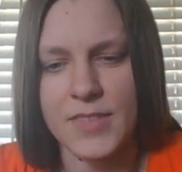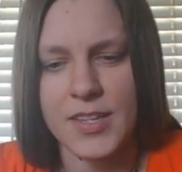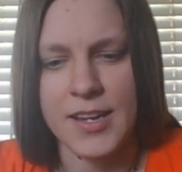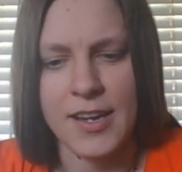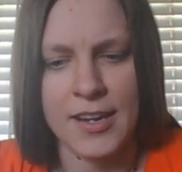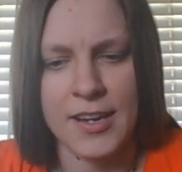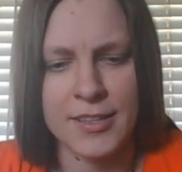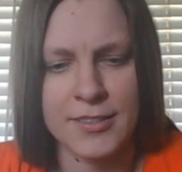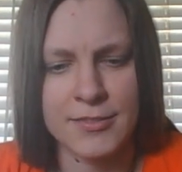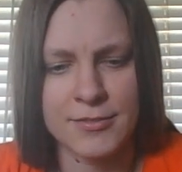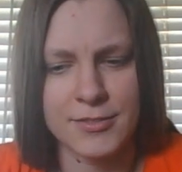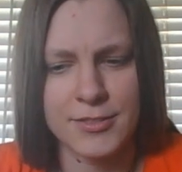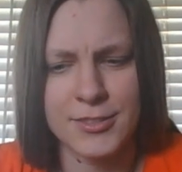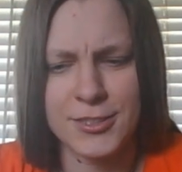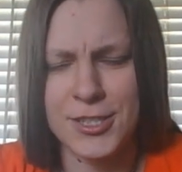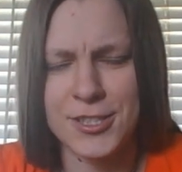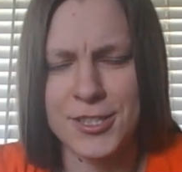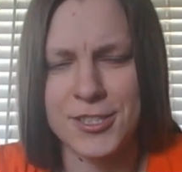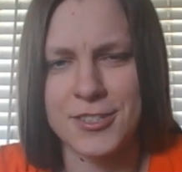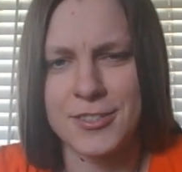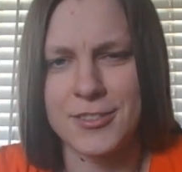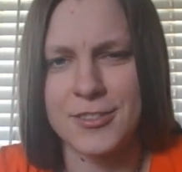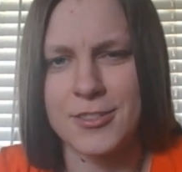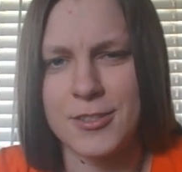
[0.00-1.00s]
And
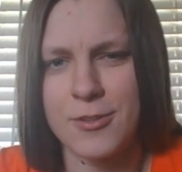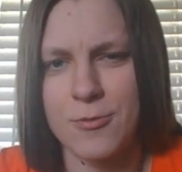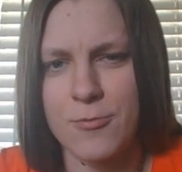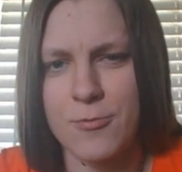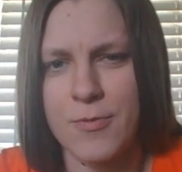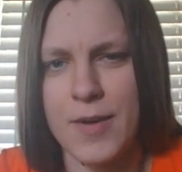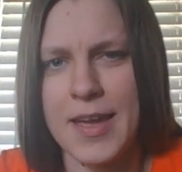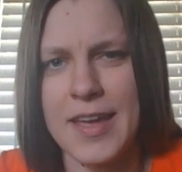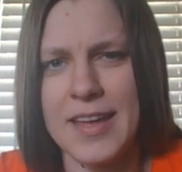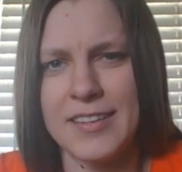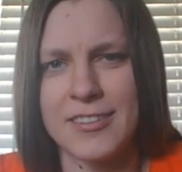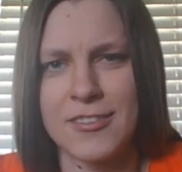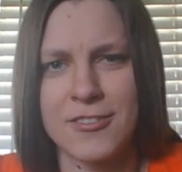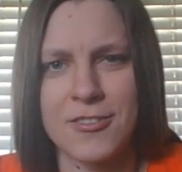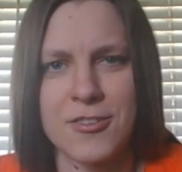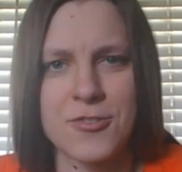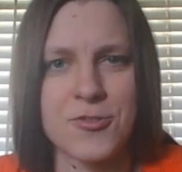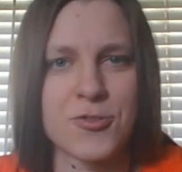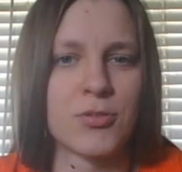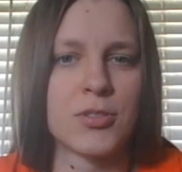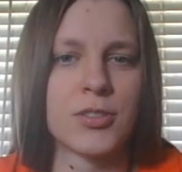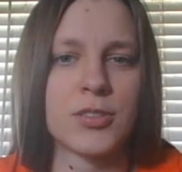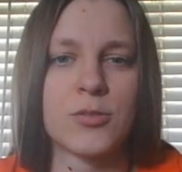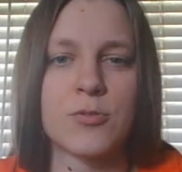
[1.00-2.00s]
just the way they're
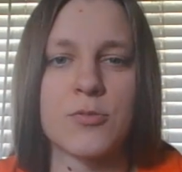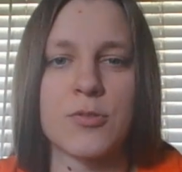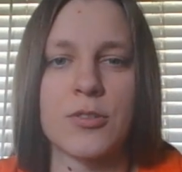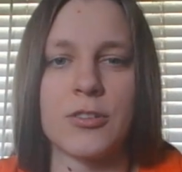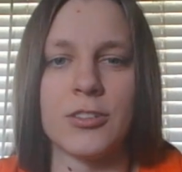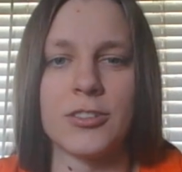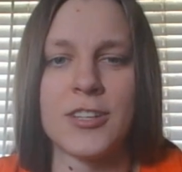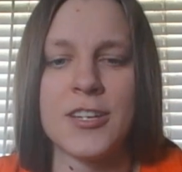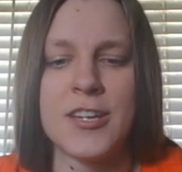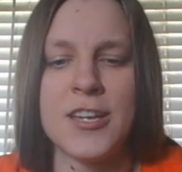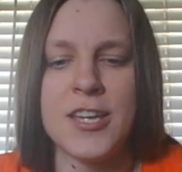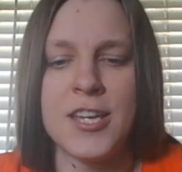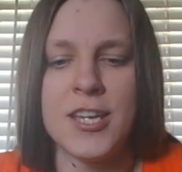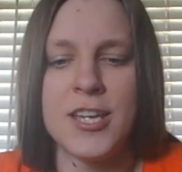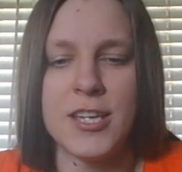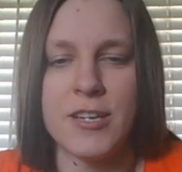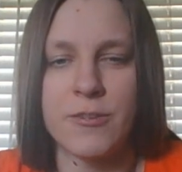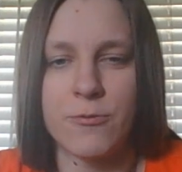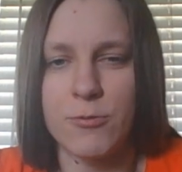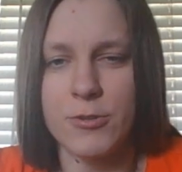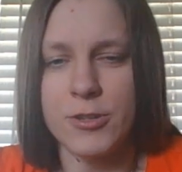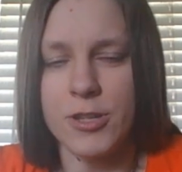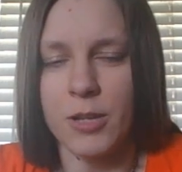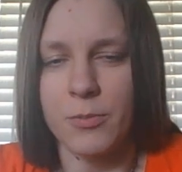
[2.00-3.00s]
controlling the world.
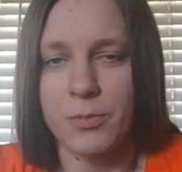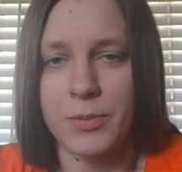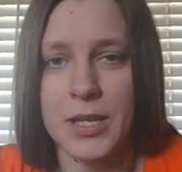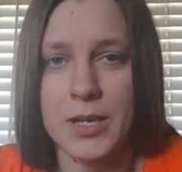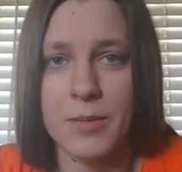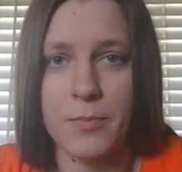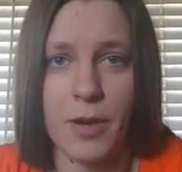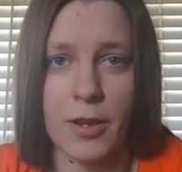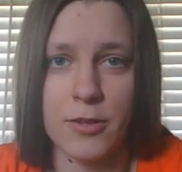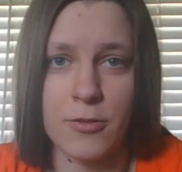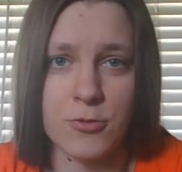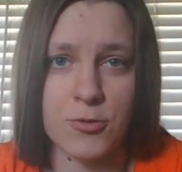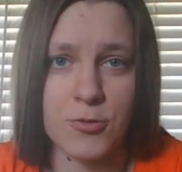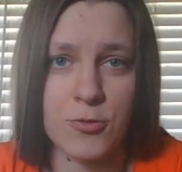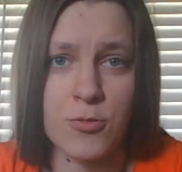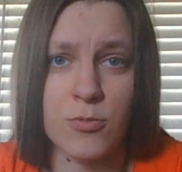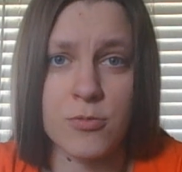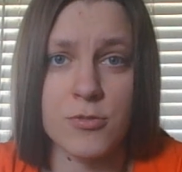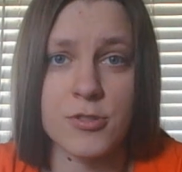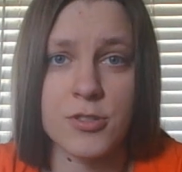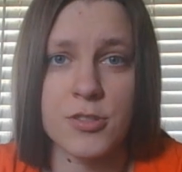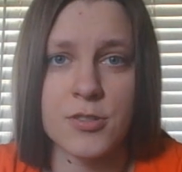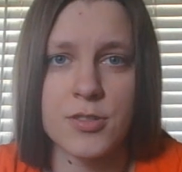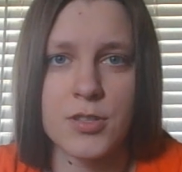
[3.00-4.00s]
If we're not playing by those
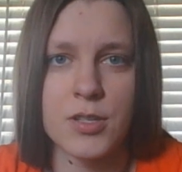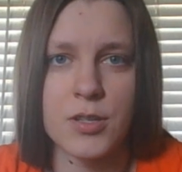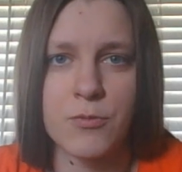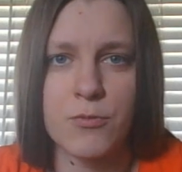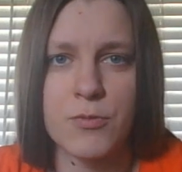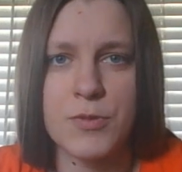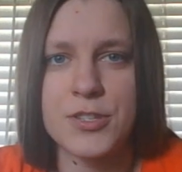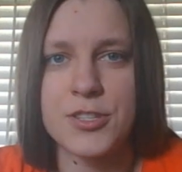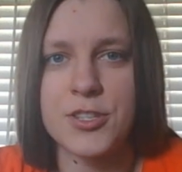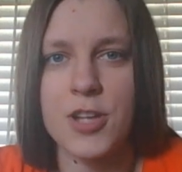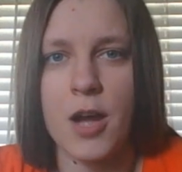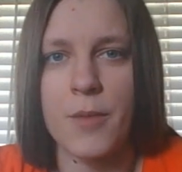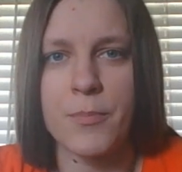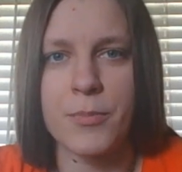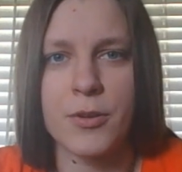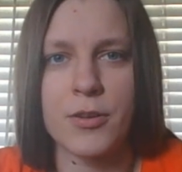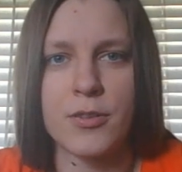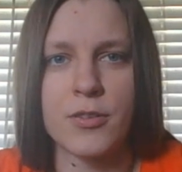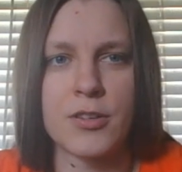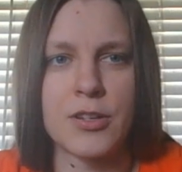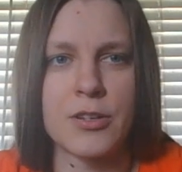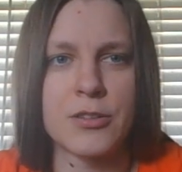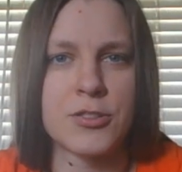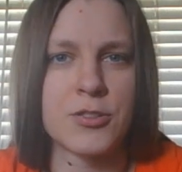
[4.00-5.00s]
rules, if we stop
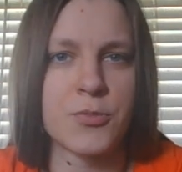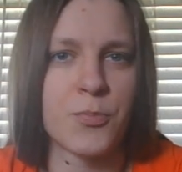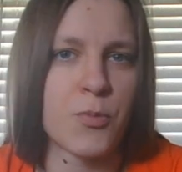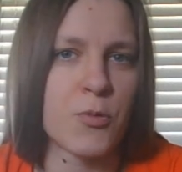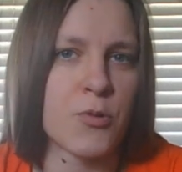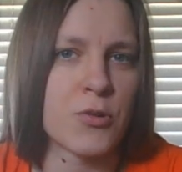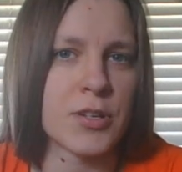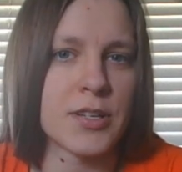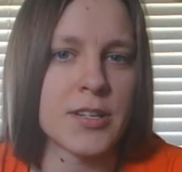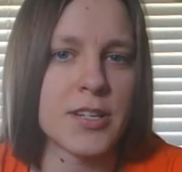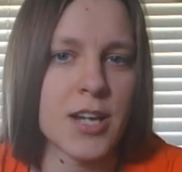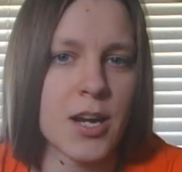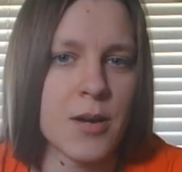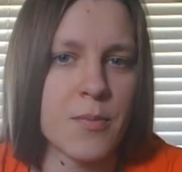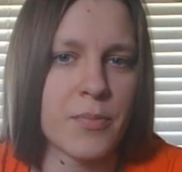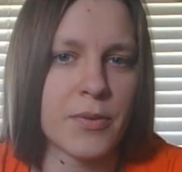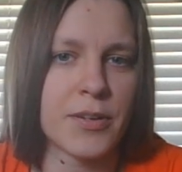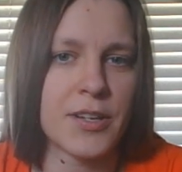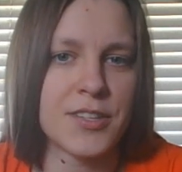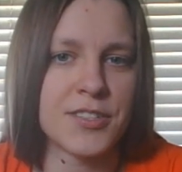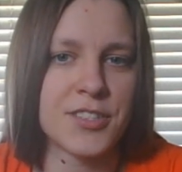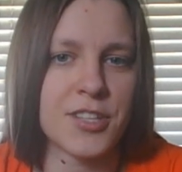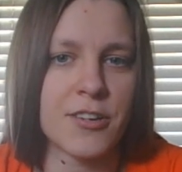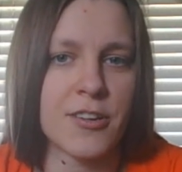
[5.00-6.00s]
supporting
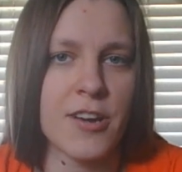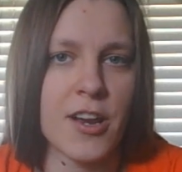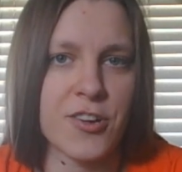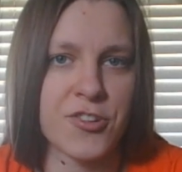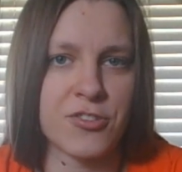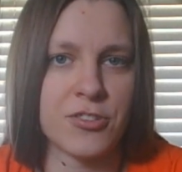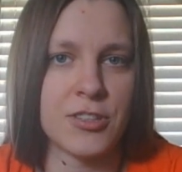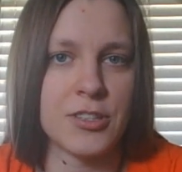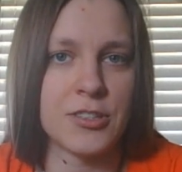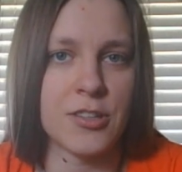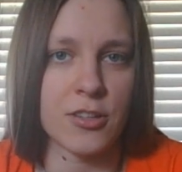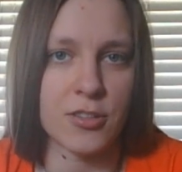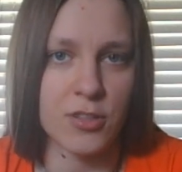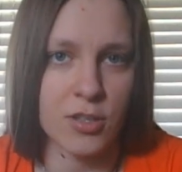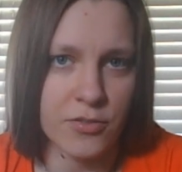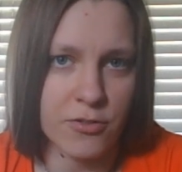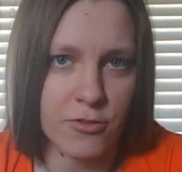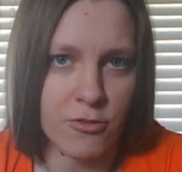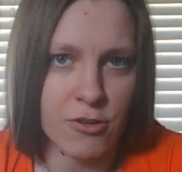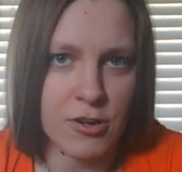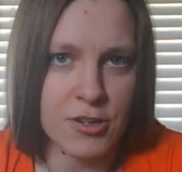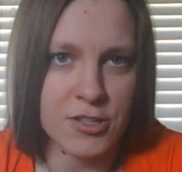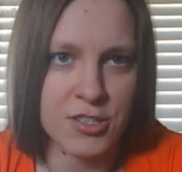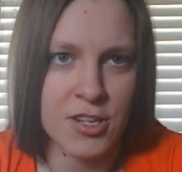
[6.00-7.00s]
companies that are actually not good
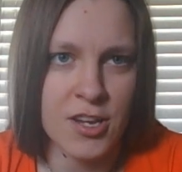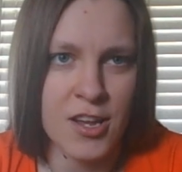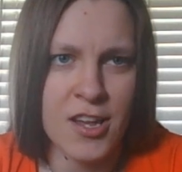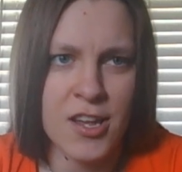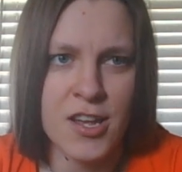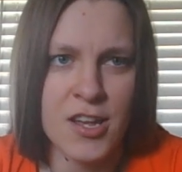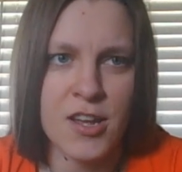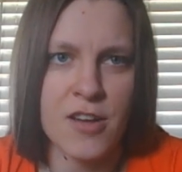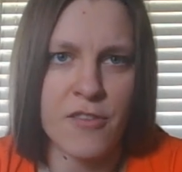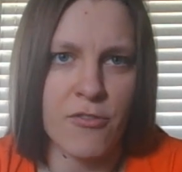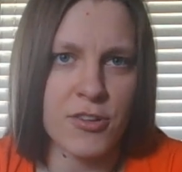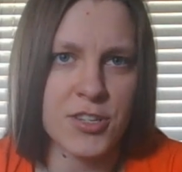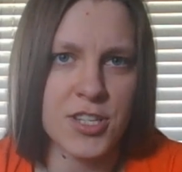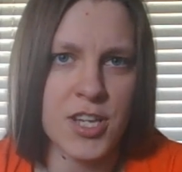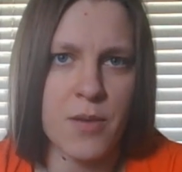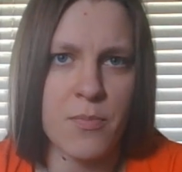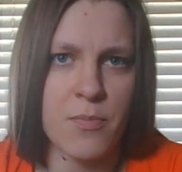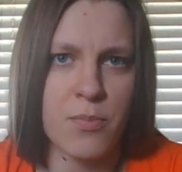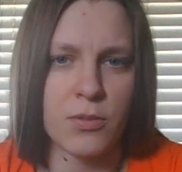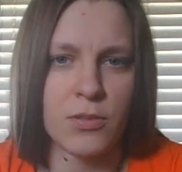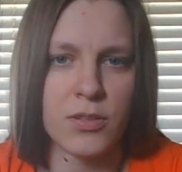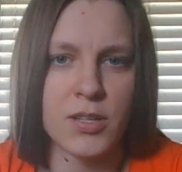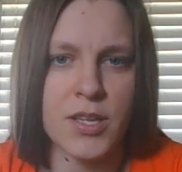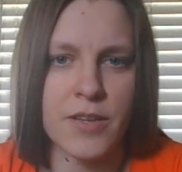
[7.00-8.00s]
for us. For
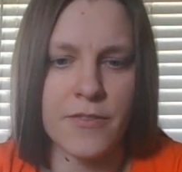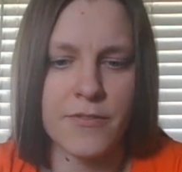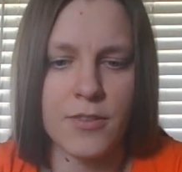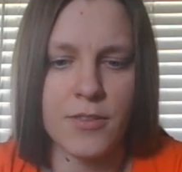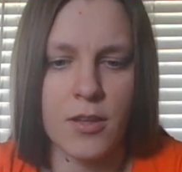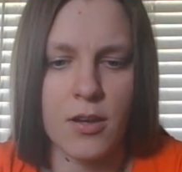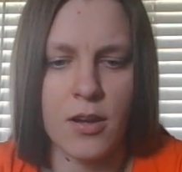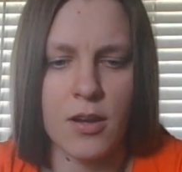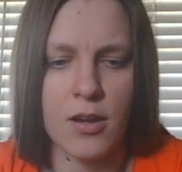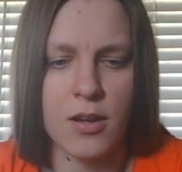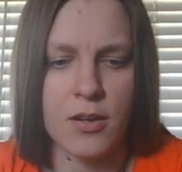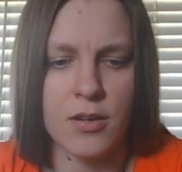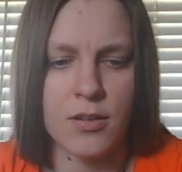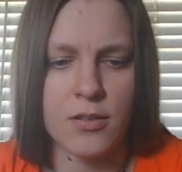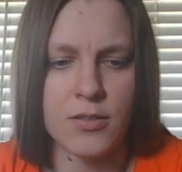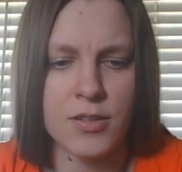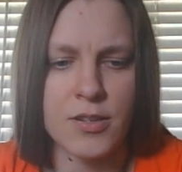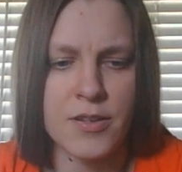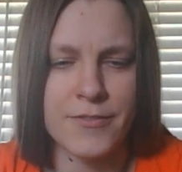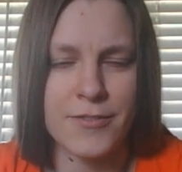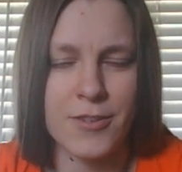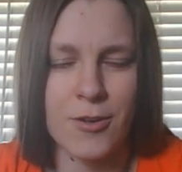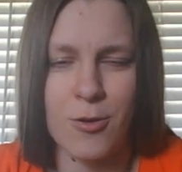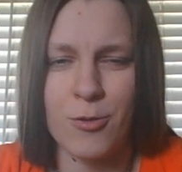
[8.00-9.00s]
example, if the
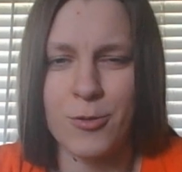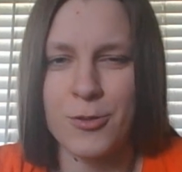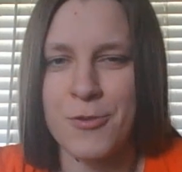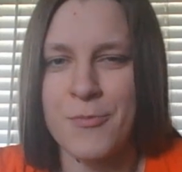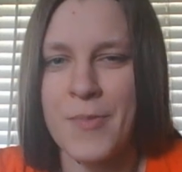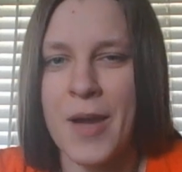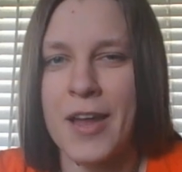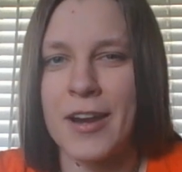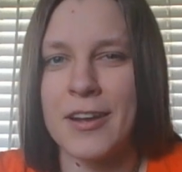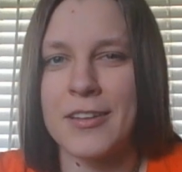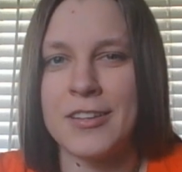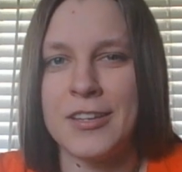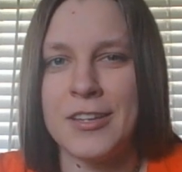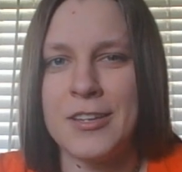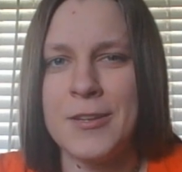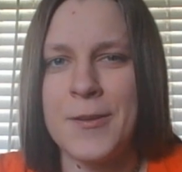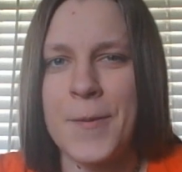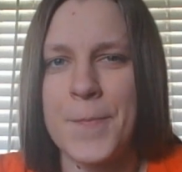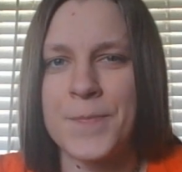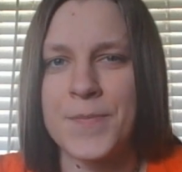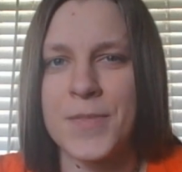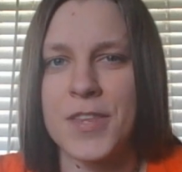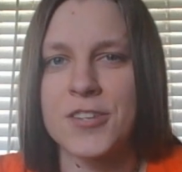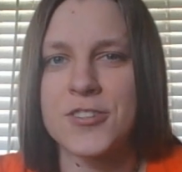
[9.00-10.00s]
whole humanity
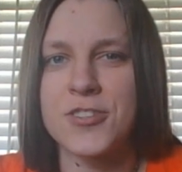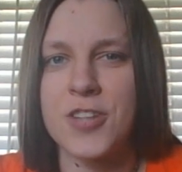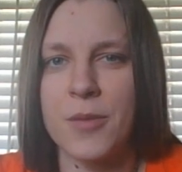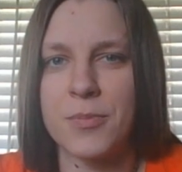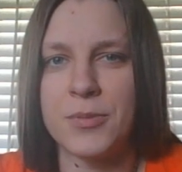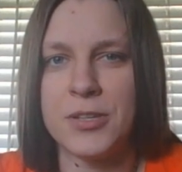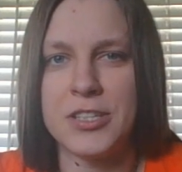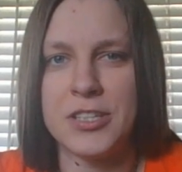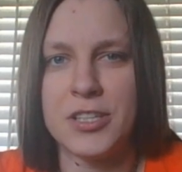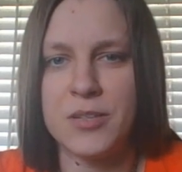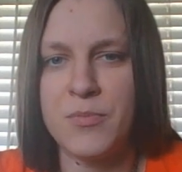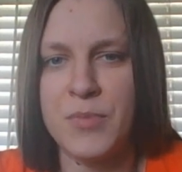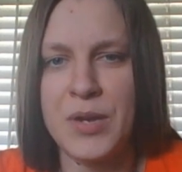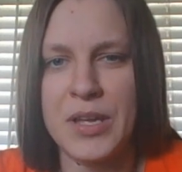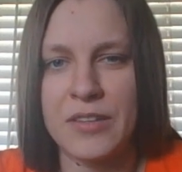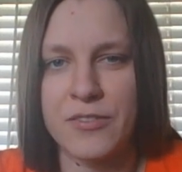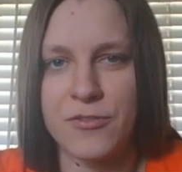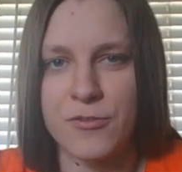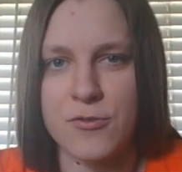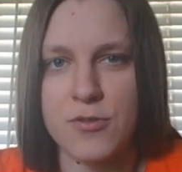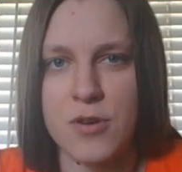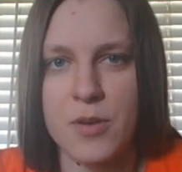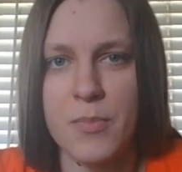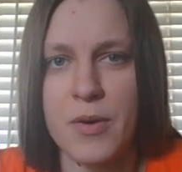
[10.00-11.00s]
stopped eating meat
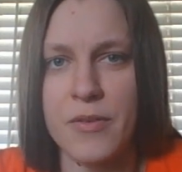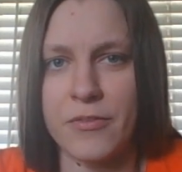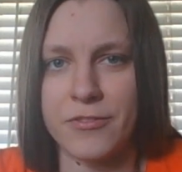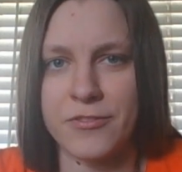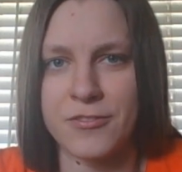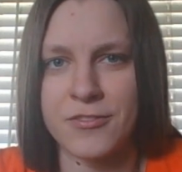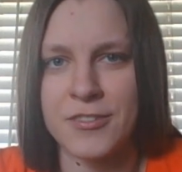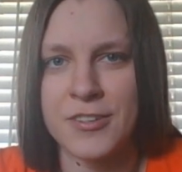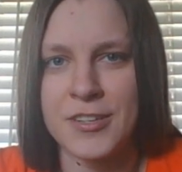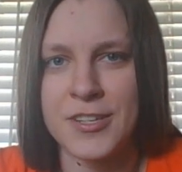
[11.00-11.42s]
for a month.